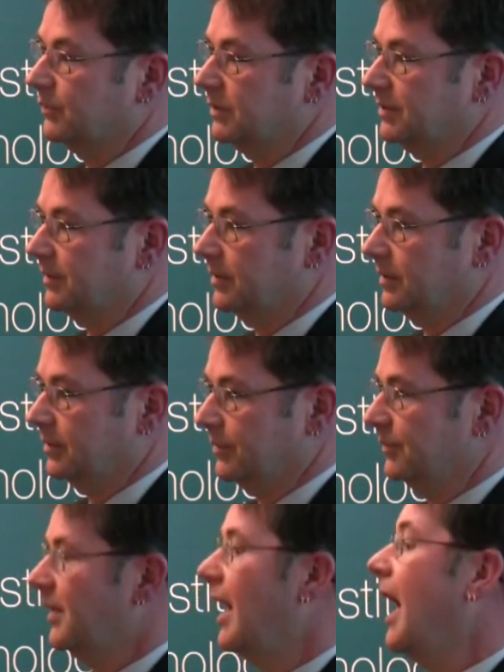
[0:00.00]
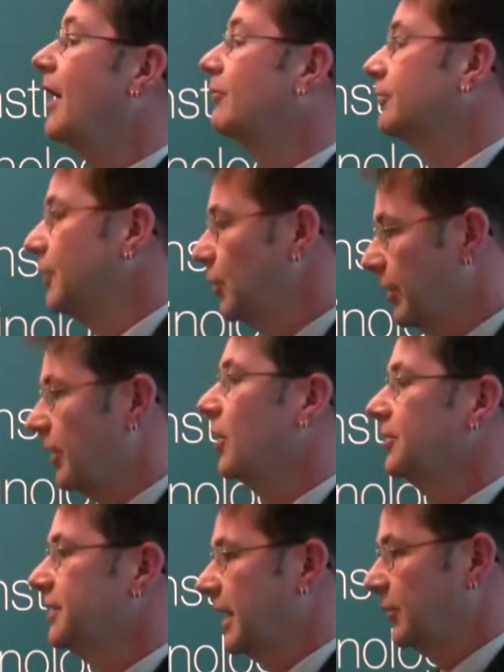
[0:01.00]
to have further
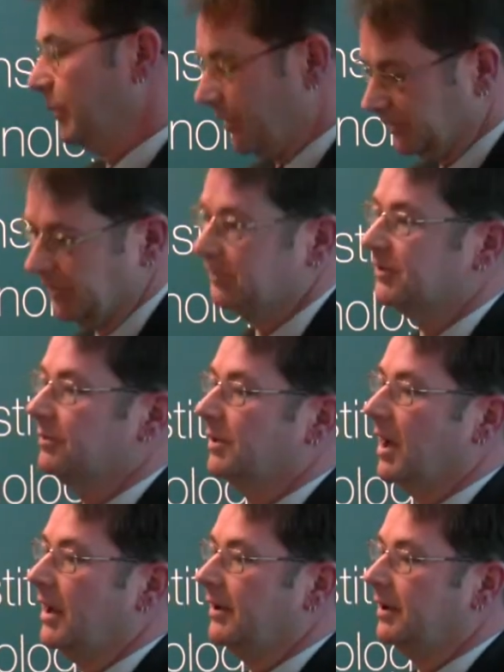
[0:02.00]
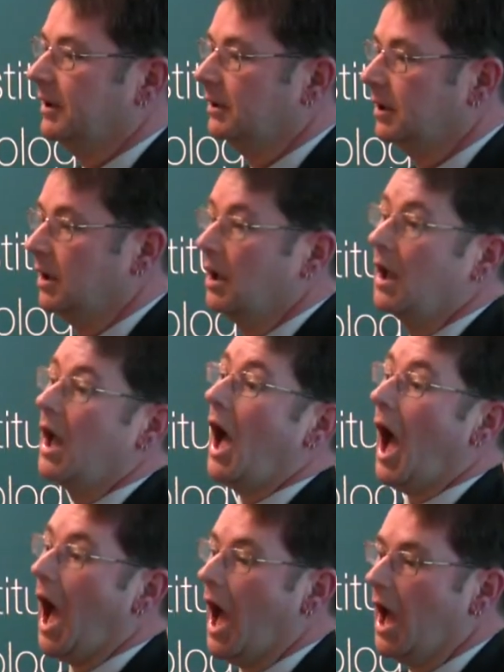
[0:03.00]
contact with the system later,
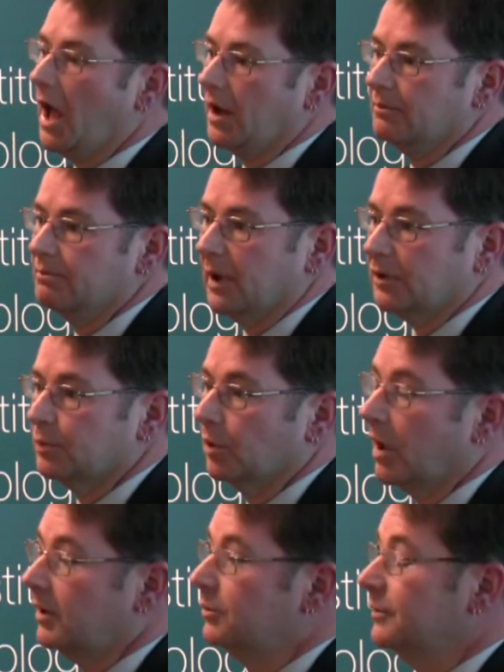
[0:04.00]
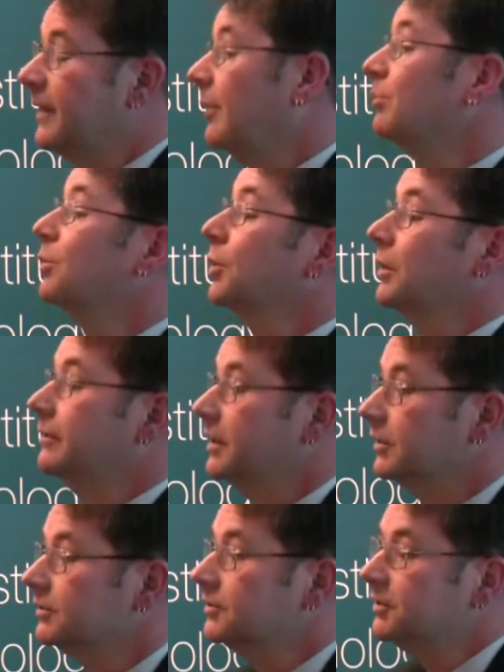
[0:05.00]
and much more likely to have had
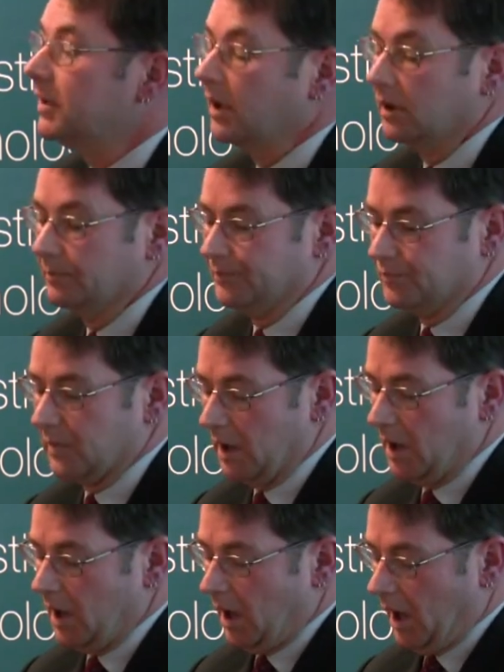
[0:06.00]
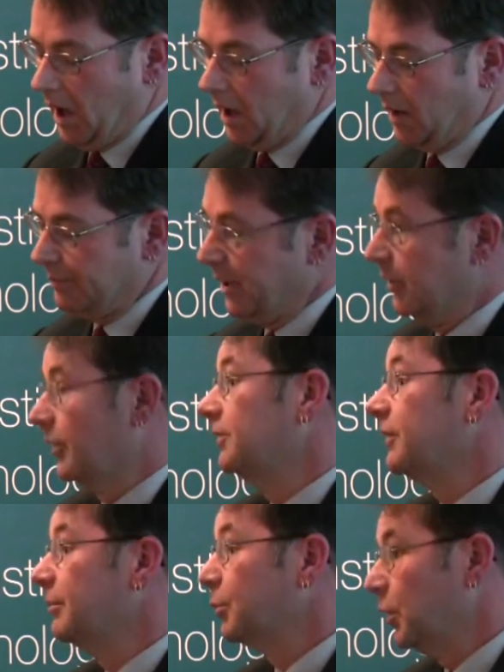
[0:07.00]
previous
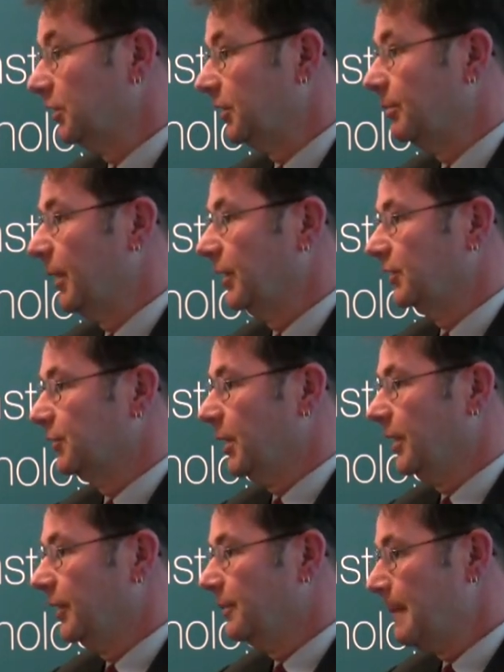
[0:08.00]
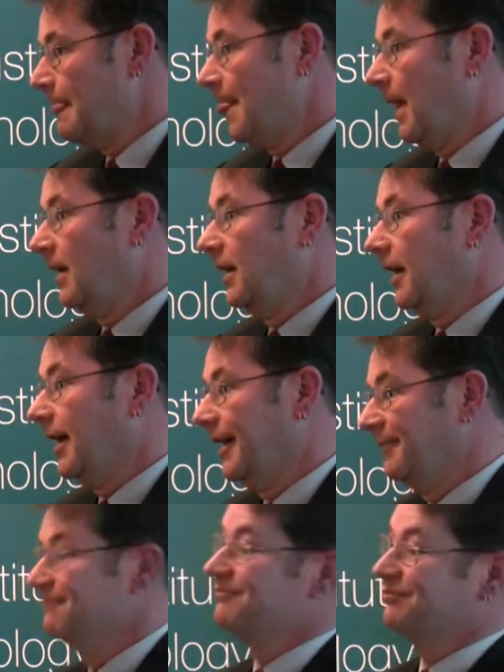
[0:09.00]
periods of imprisonment as well.
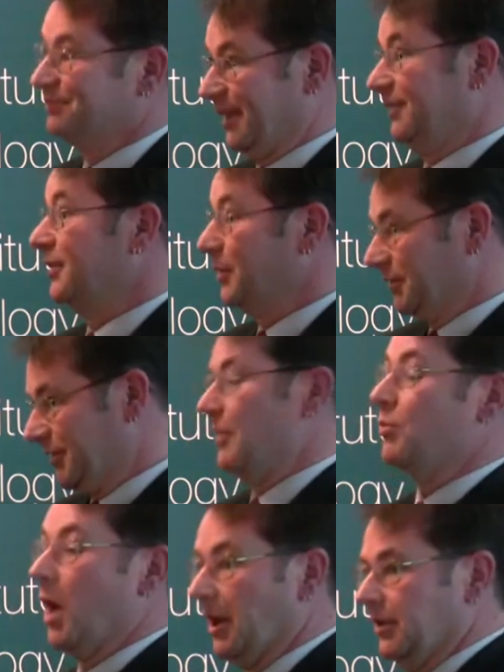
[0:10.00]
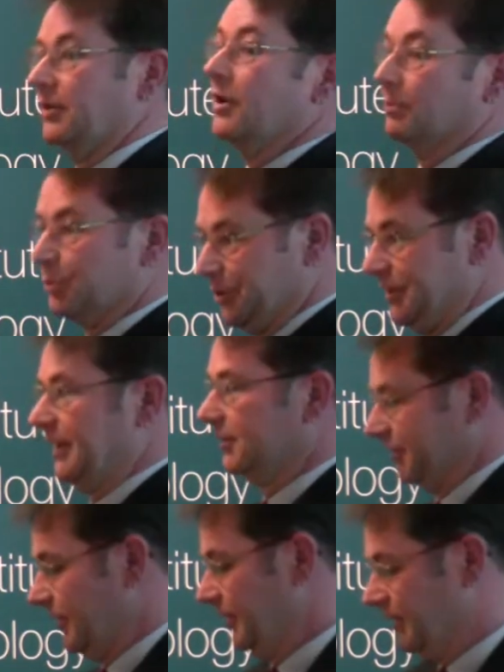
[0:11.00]
And basically once you get one, it kind of
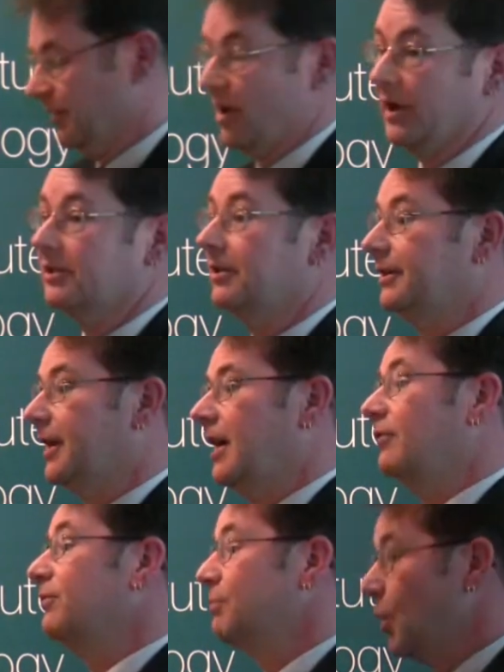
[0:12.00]
predicts that you're likely to have